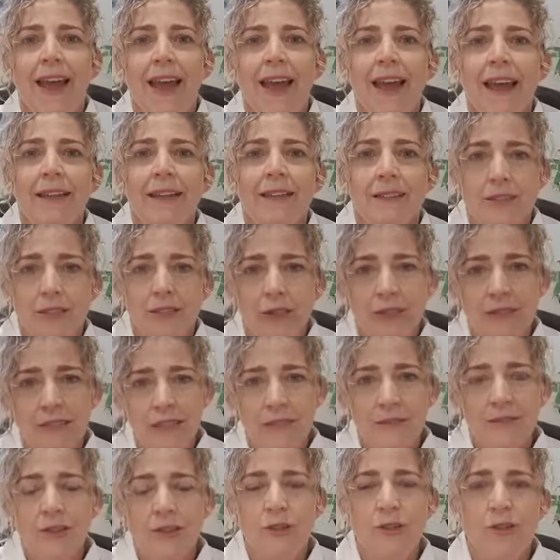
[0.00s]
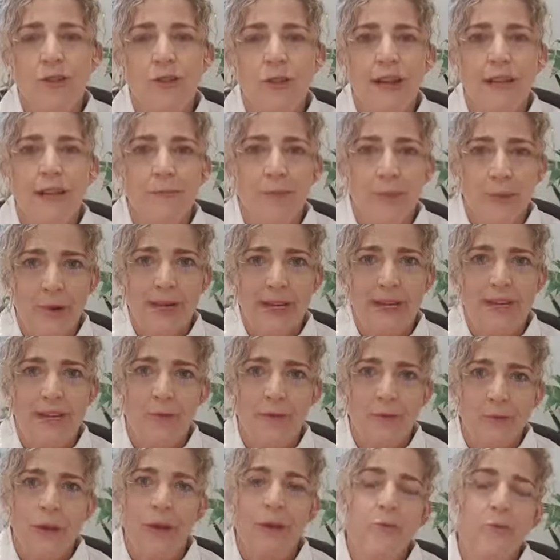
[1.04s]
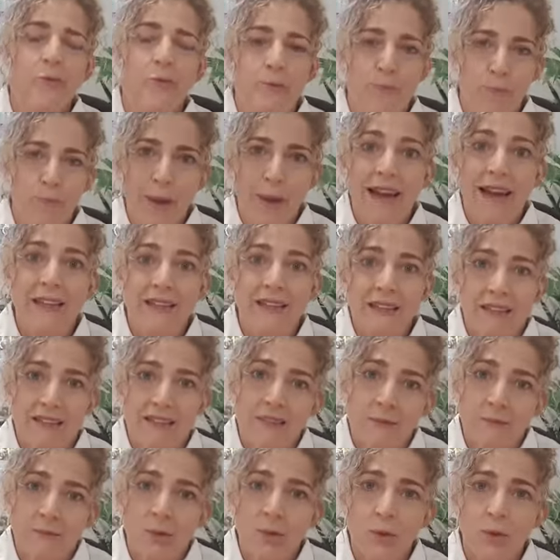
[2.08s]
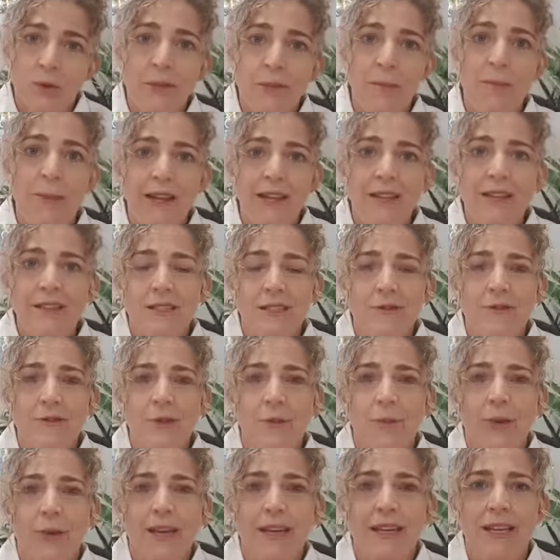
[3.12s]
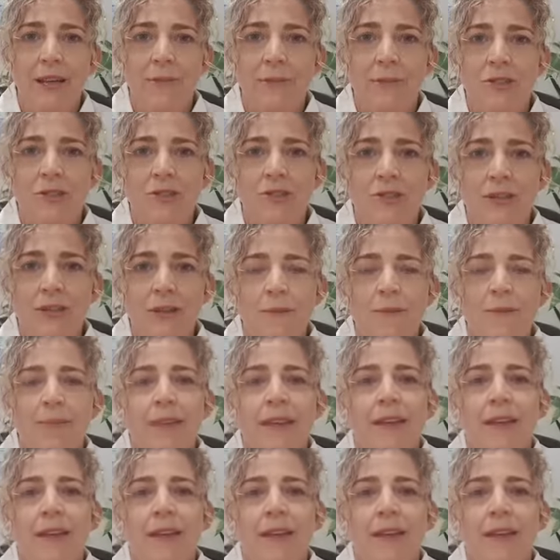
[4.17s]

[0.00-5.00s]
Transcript: And so it's giving you great brain balance, talking balance of the brain chemistry.